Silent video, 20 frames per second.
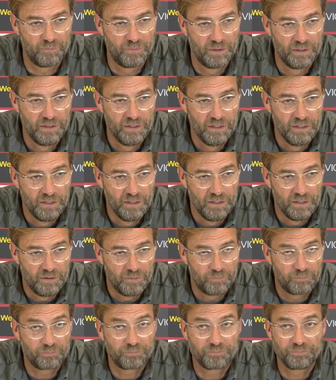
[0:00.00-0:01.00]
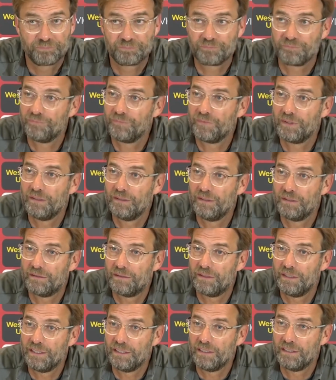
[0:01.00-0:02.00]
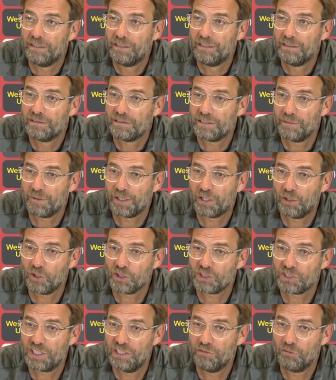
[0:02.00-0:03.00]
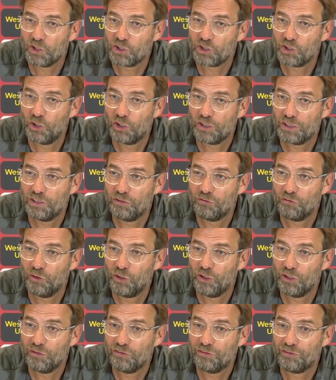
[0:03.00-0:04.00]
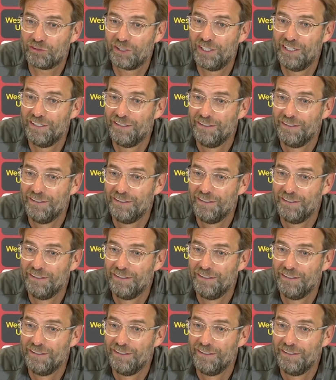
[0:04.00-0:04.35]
um, I think Zappacosta was not involved,